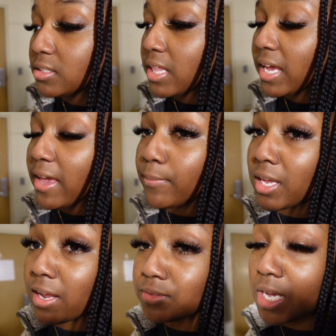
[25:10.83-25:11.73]
so that gave me
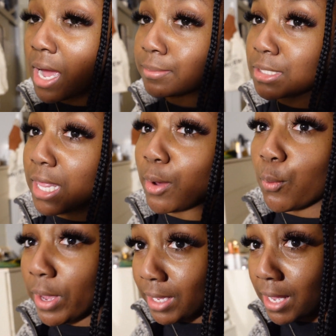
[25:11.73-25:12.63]
enough time to like
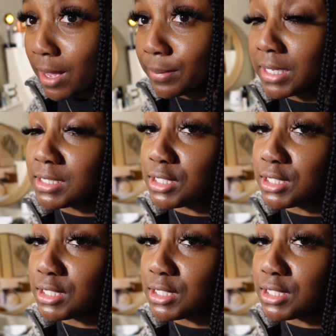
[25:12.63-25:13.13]
wake up, get